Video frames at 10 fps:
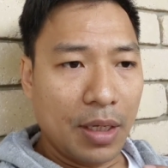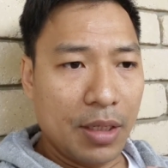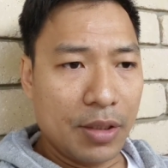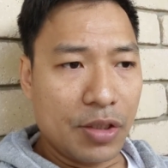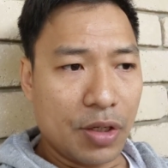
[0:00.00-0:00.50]

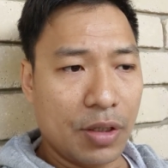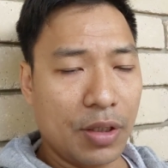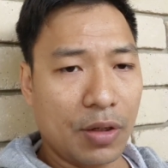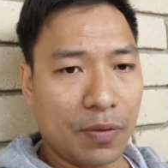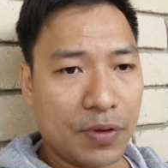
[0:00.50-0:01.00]
In the
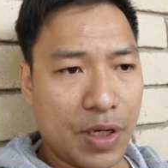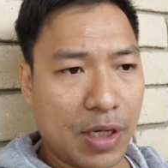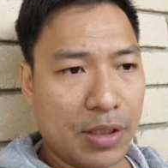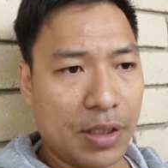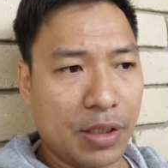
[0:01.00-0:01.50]
journey of
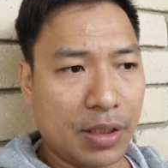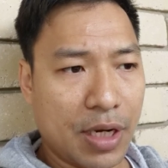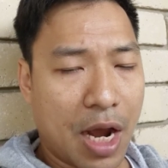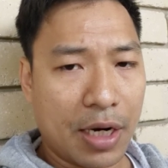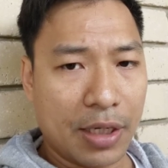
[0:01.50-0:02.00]
changing
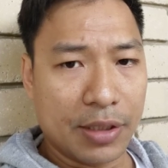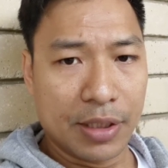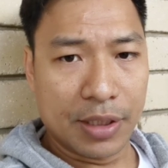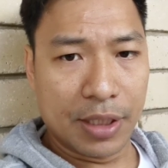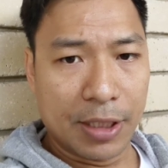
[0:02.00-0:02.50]

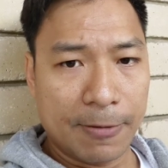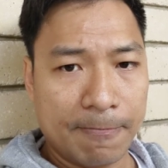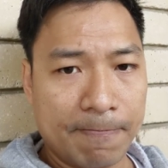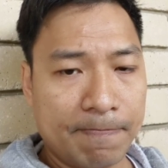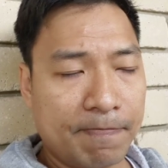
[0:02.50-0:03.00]
identity,
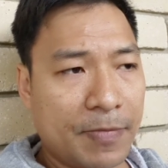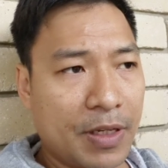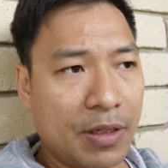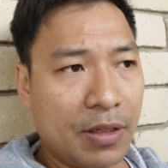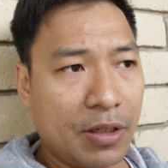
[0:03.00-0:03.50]

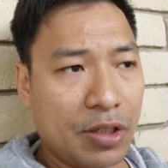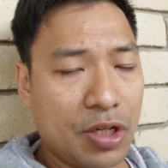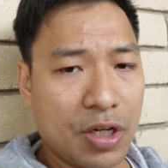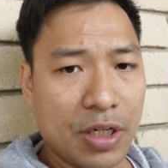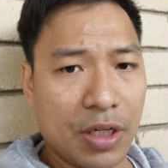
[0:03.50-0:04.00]
in the
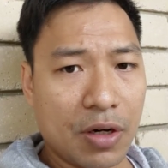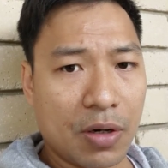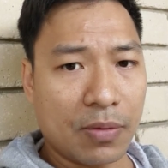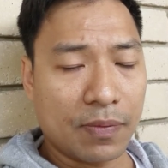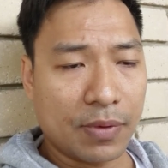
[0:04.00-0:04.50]
journey
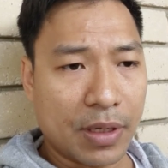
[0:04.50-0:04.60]
of